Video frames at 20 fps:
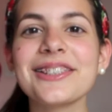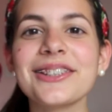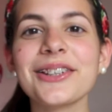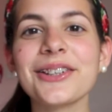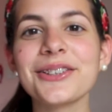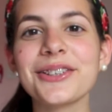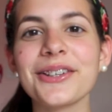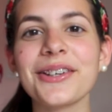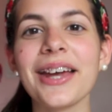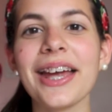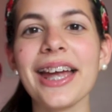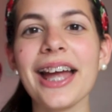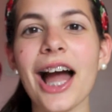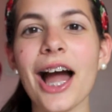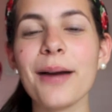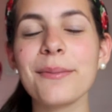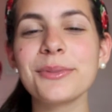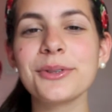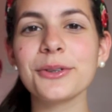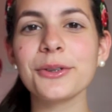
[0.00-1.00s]
so today
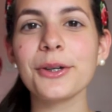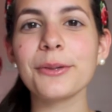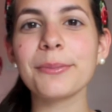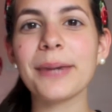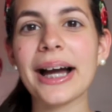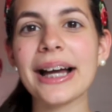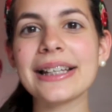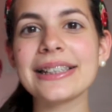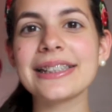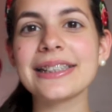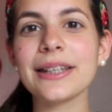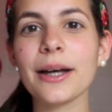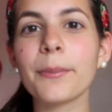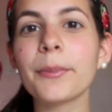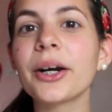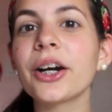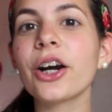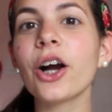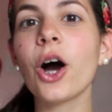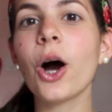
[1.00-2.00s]
I'm doing my
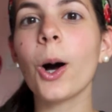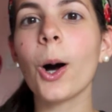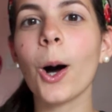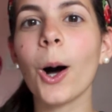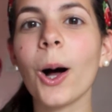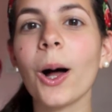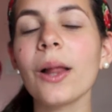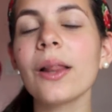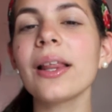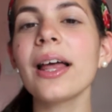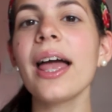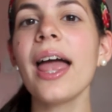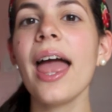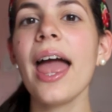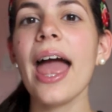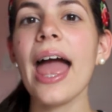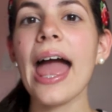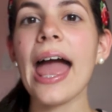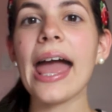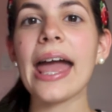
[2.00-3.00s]
summer haul
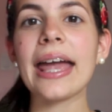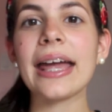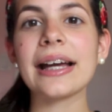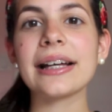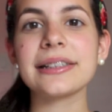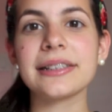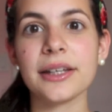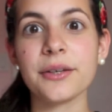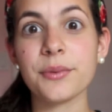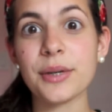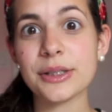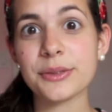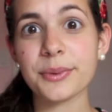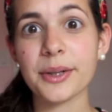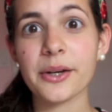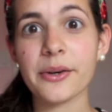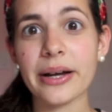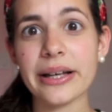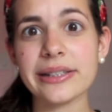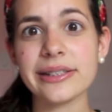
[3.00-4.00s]
and it was
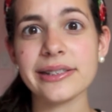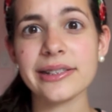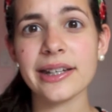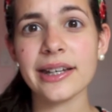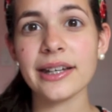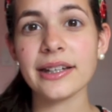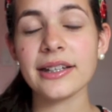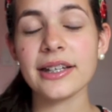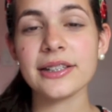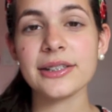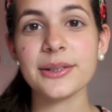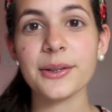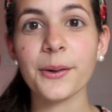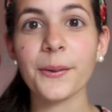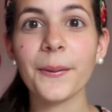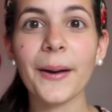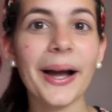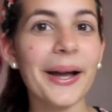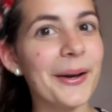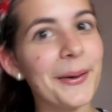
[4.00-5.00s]
requested
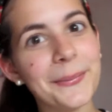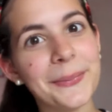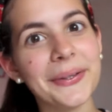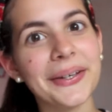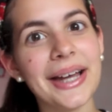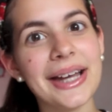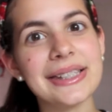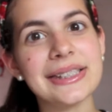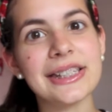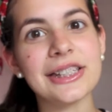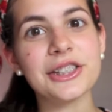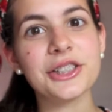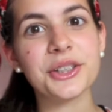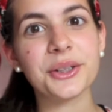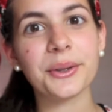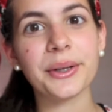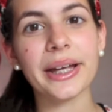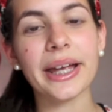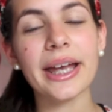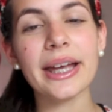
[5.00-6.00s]
so I hope you guys
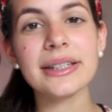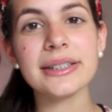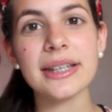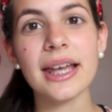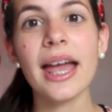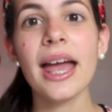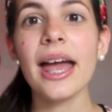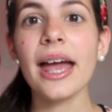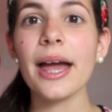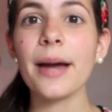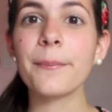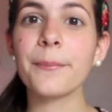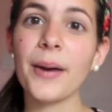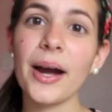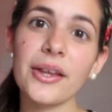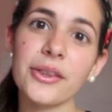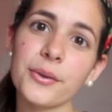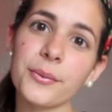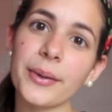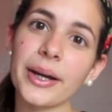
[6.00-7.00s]
enjoy it and
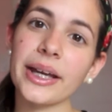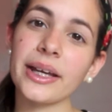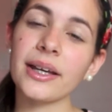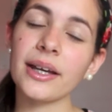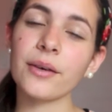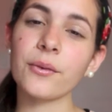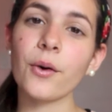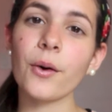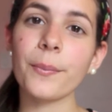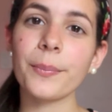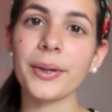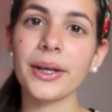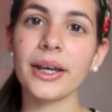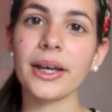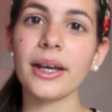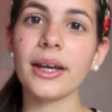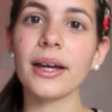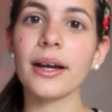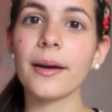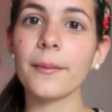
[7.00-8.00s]
by the way it will
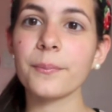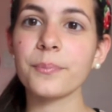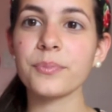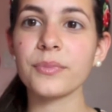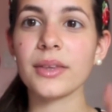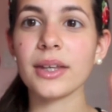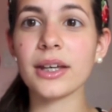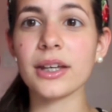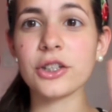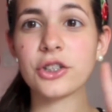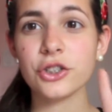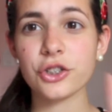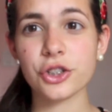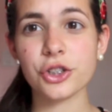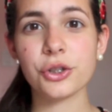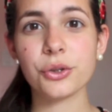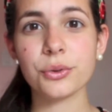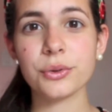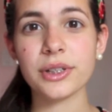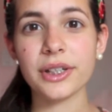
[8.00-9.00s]
be in
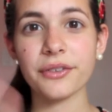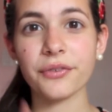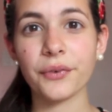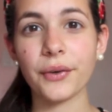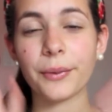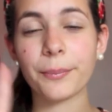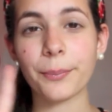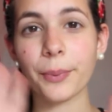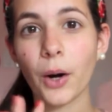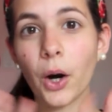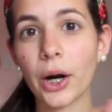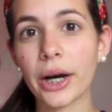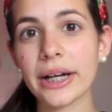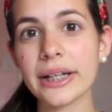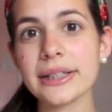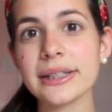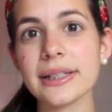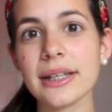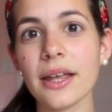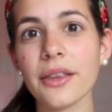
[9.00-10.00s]
two different
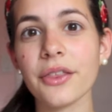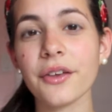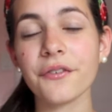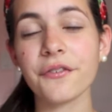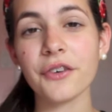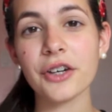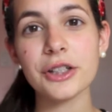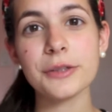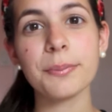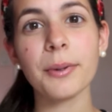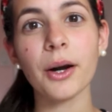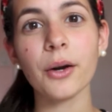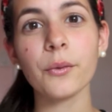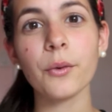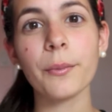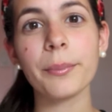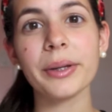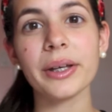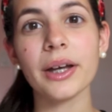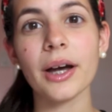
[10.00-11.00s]
parts the first part
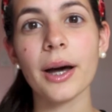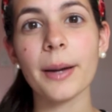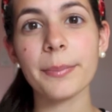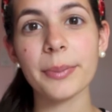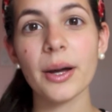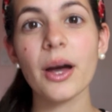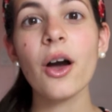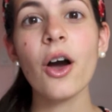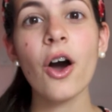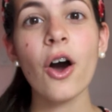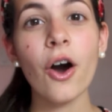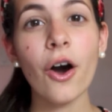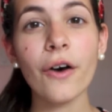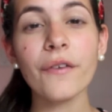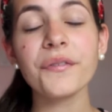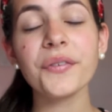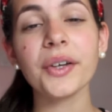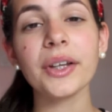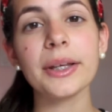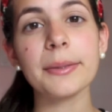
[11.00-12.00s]
will be up
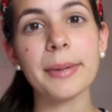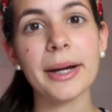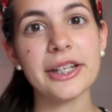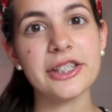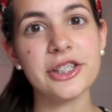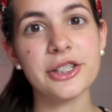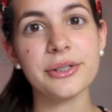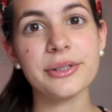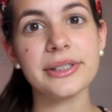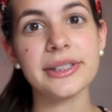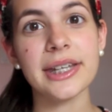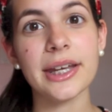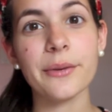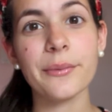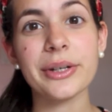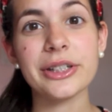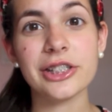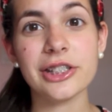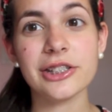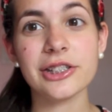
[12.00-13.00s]
hopefully by Tuesday
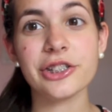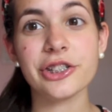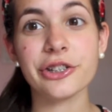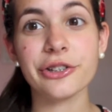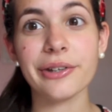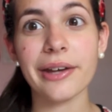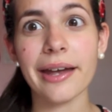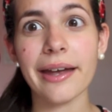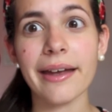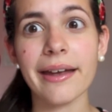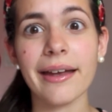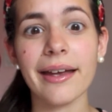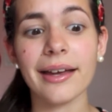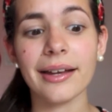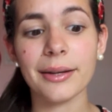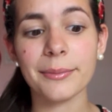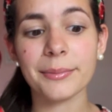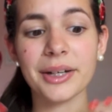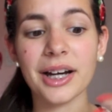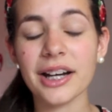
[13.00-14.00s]
which is today
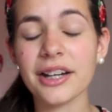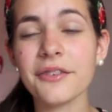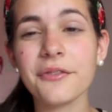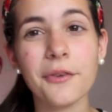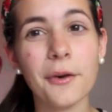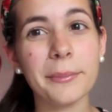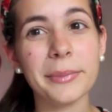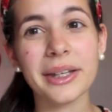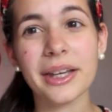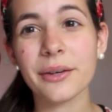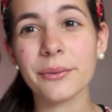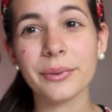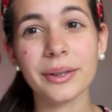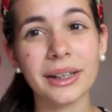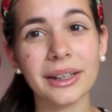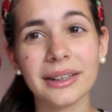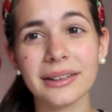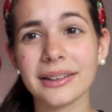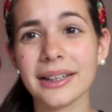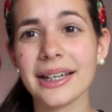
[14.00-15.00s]
and I'm kind of filming it
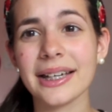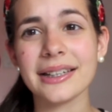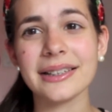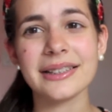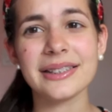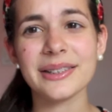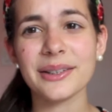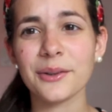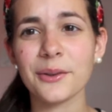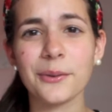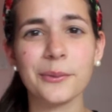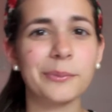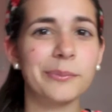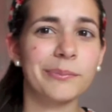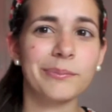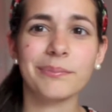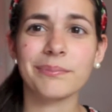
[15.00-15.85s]
really late so